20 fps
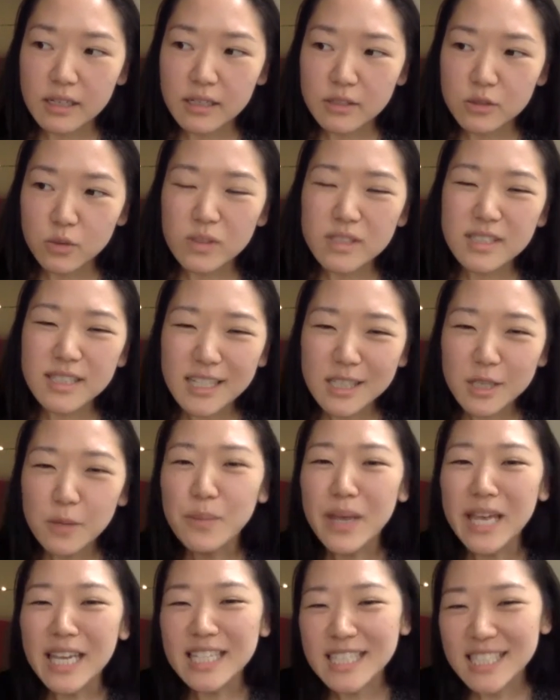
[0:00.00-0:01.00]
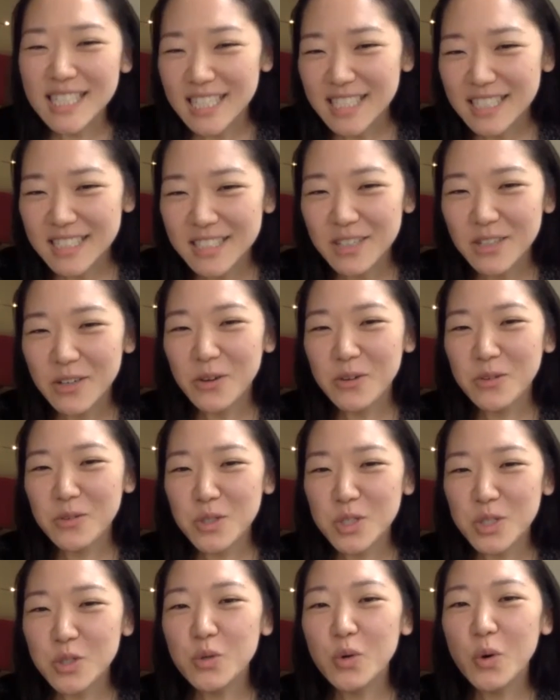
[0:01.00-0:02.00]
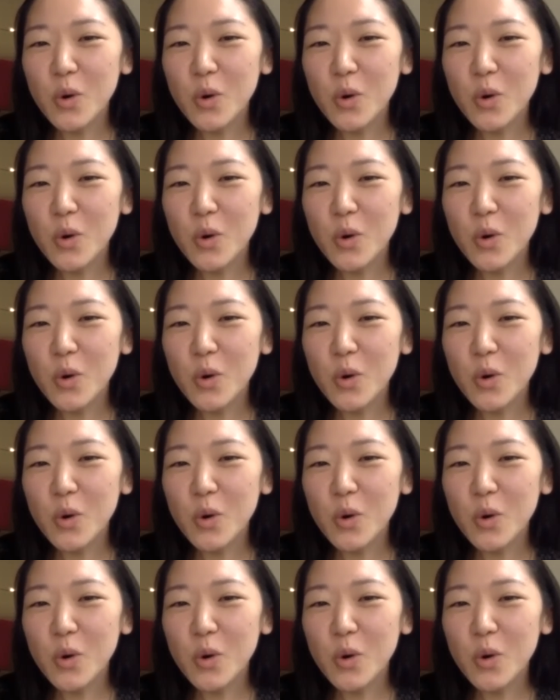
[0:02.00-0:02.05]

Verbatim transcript: So it's like the basics, you know, you